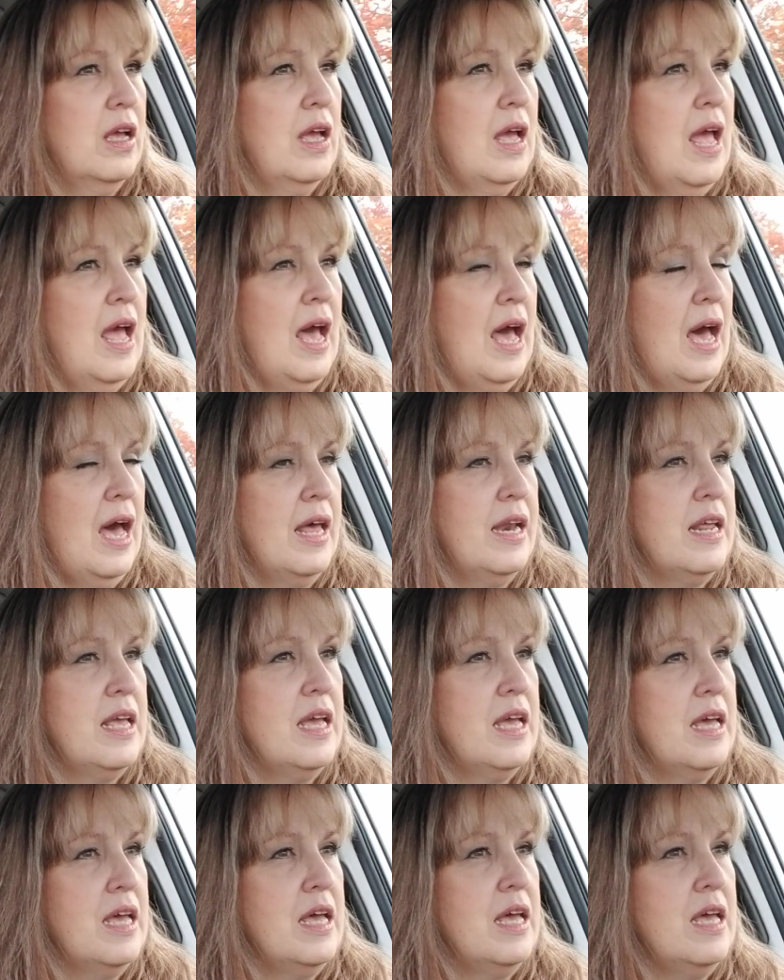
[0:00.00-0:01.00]
had
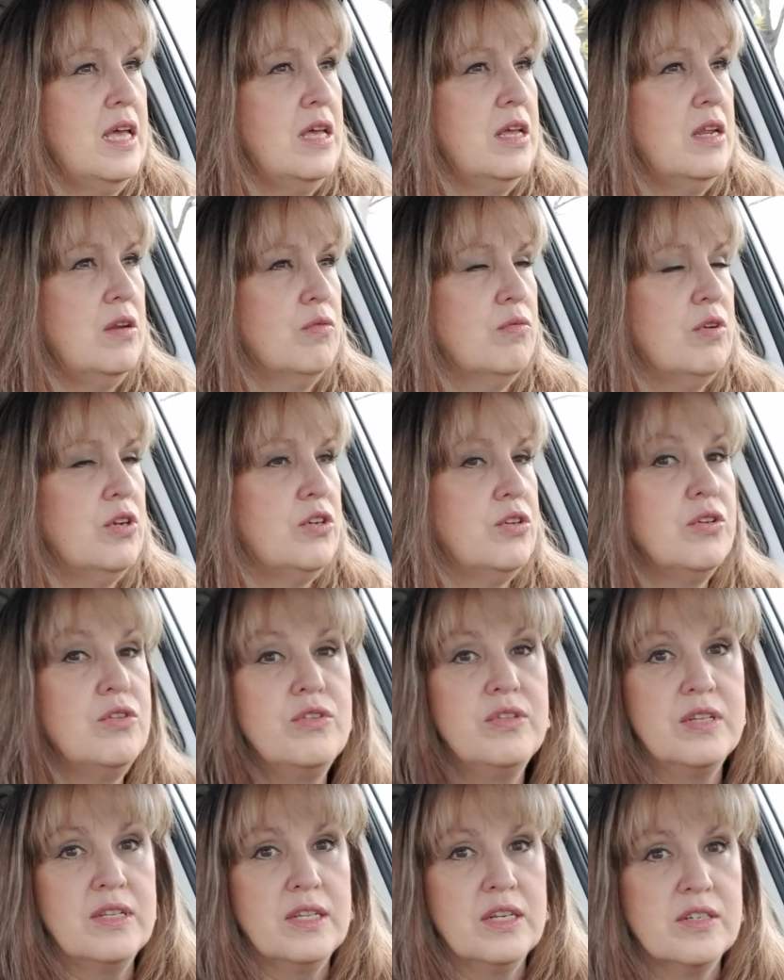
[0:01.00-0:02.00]
in
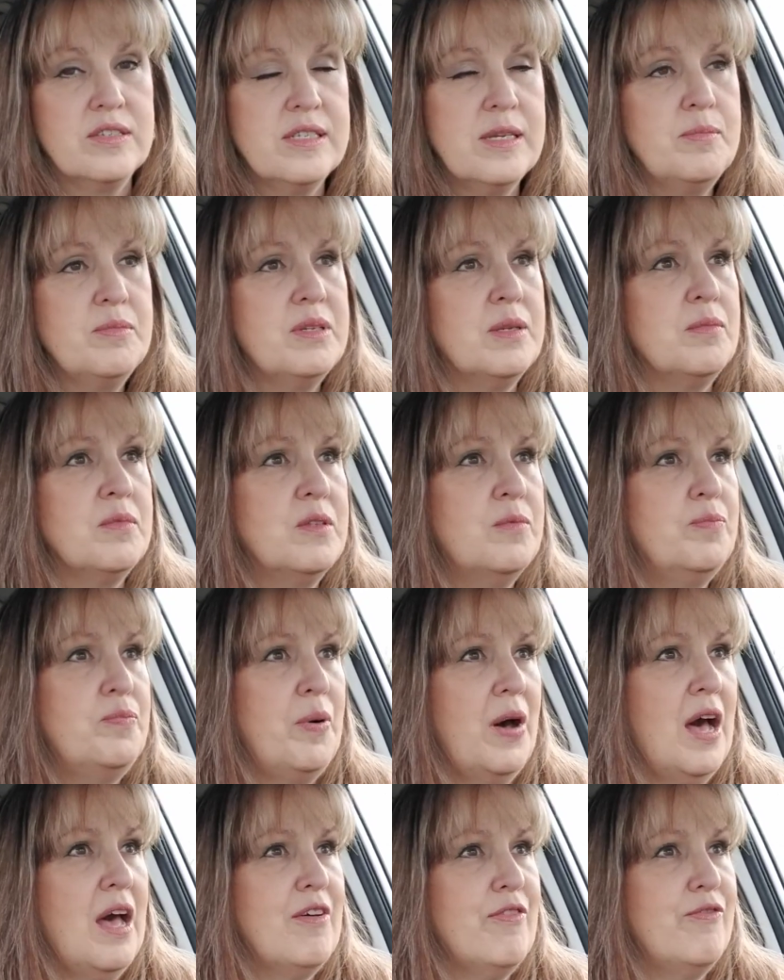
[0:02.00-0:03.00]
reducing their symptoms
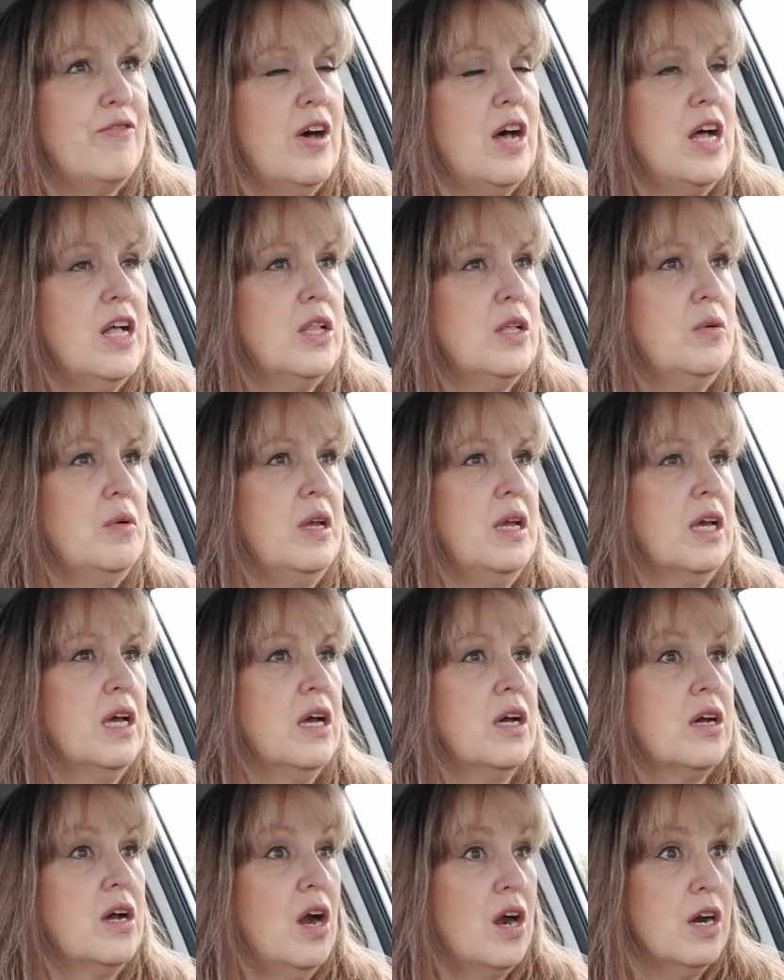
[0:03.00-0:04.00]
by following
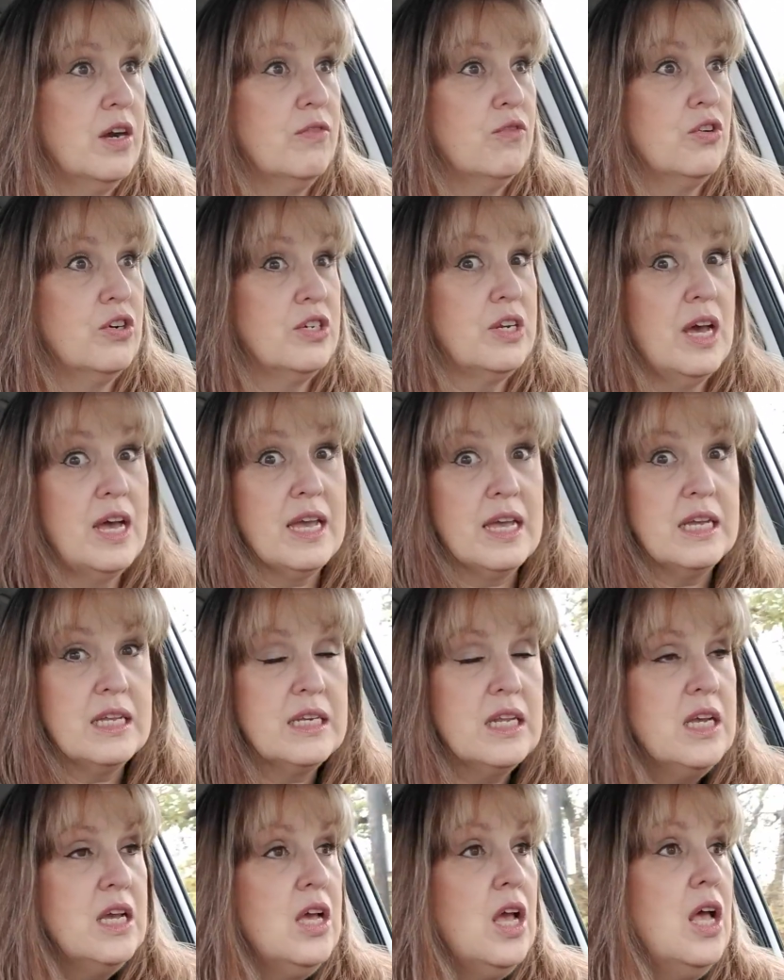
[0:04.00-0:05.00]
a carnivore diet.
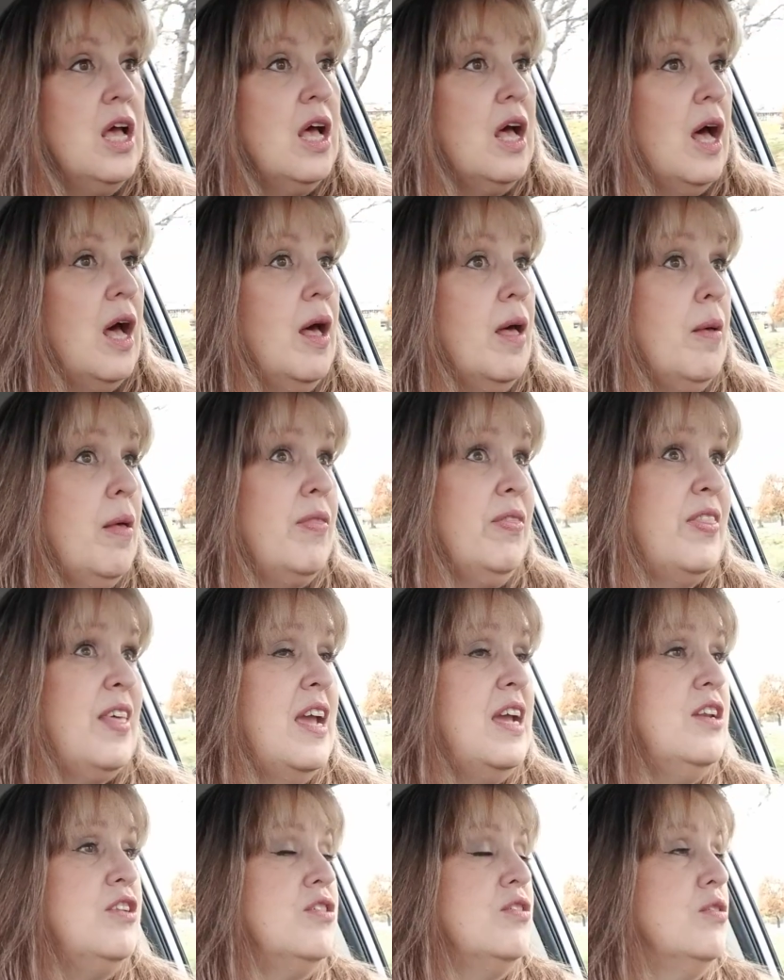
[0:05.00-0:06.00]
Uh,
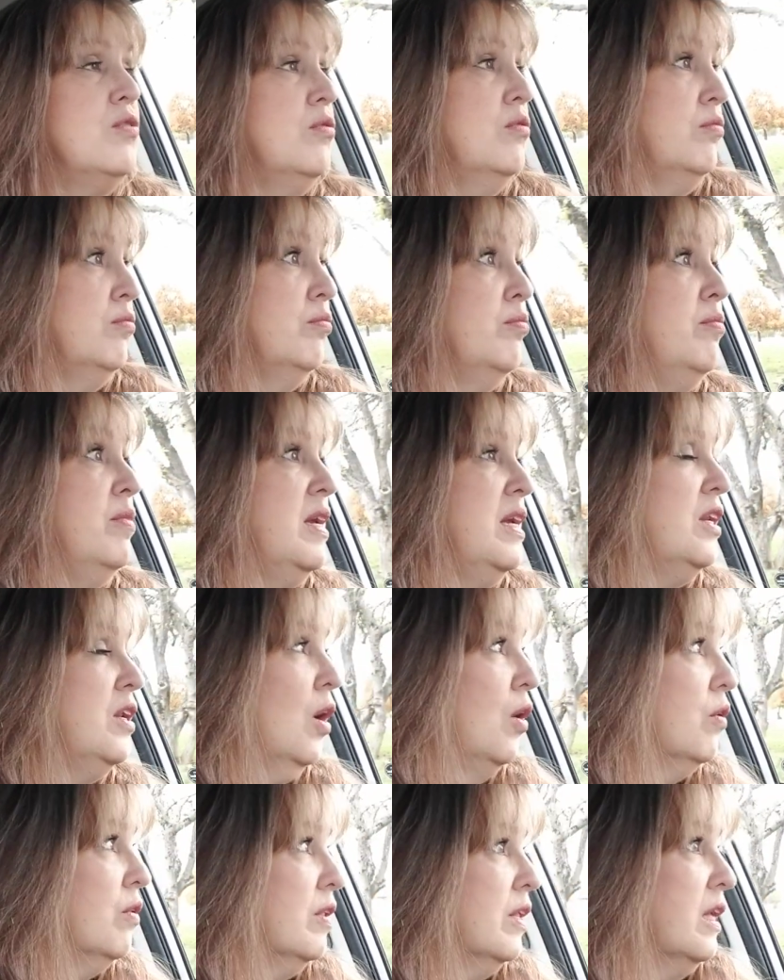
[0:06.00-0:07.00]
they do meat
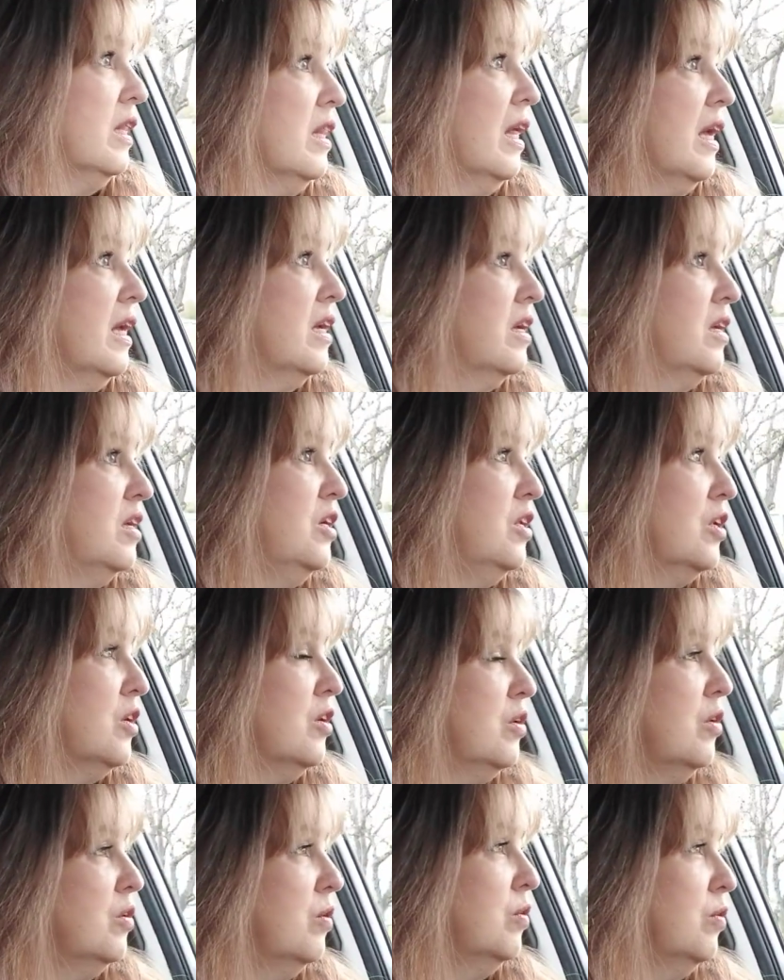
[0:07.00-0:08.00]
only, like, you
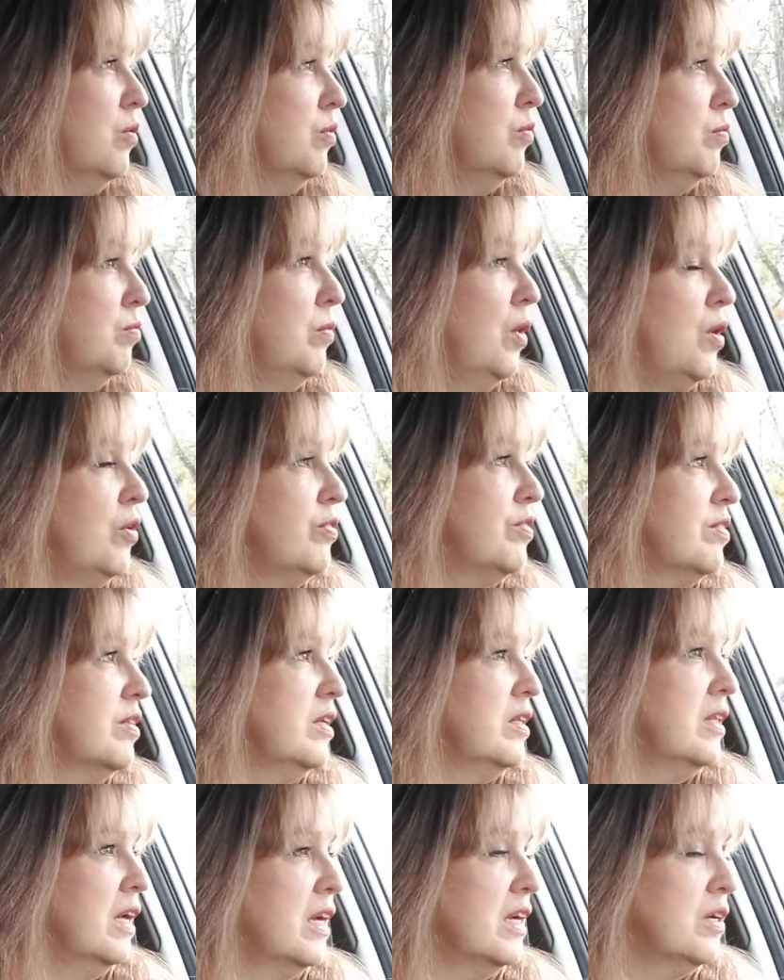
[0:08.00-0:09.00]
know,
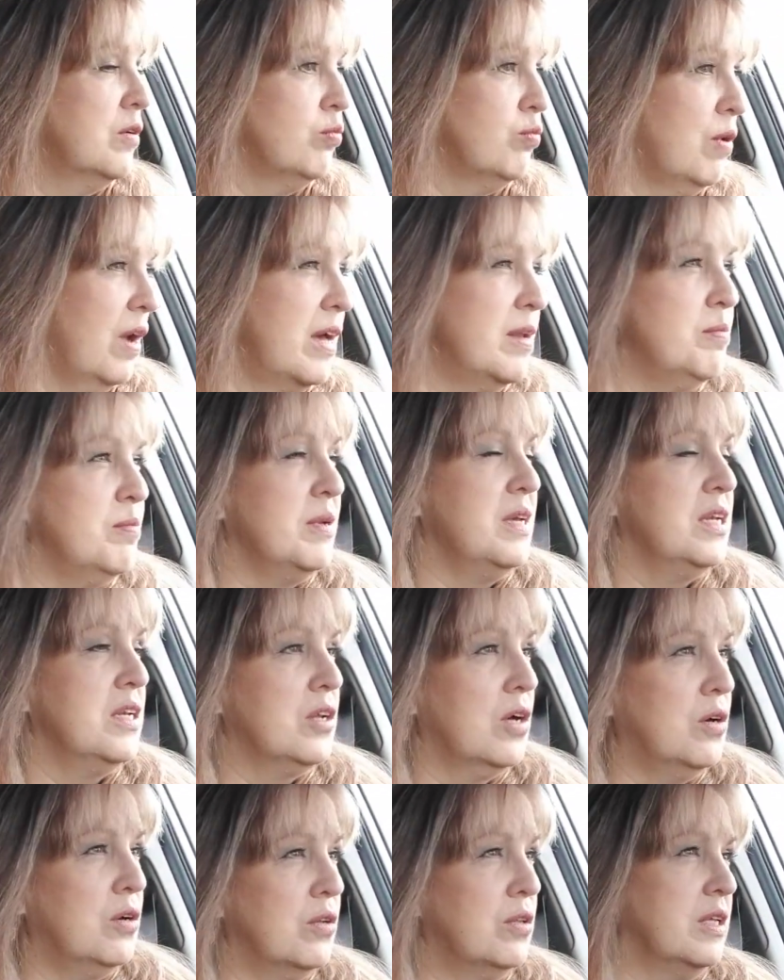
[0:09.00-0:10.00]
mostly like red meat
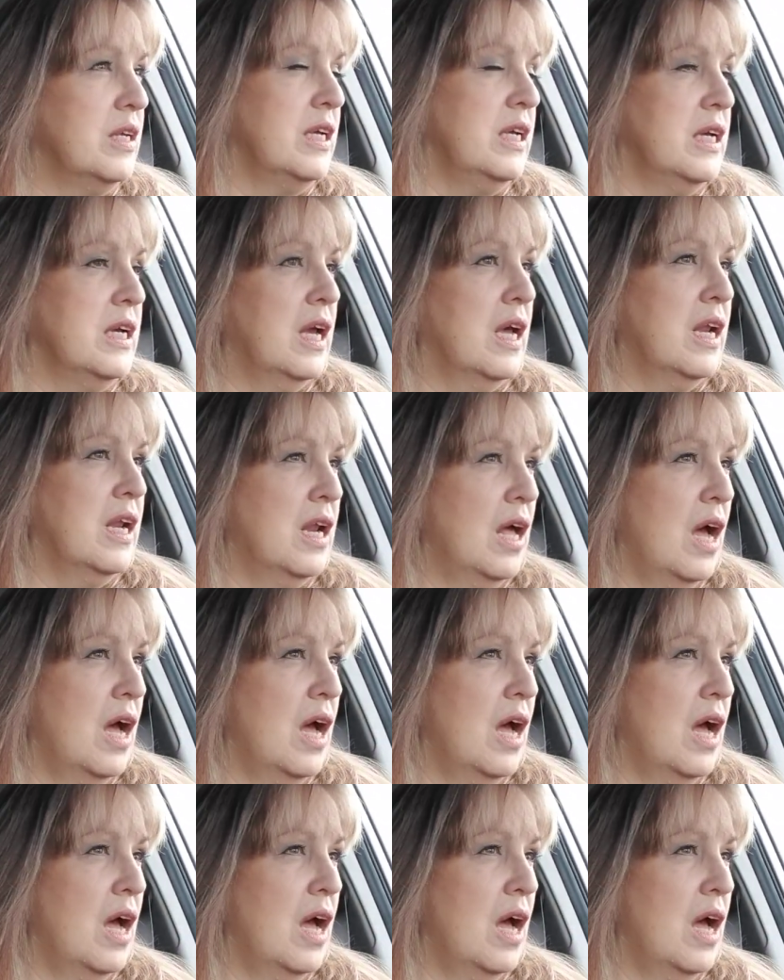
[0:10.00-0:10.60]
only. And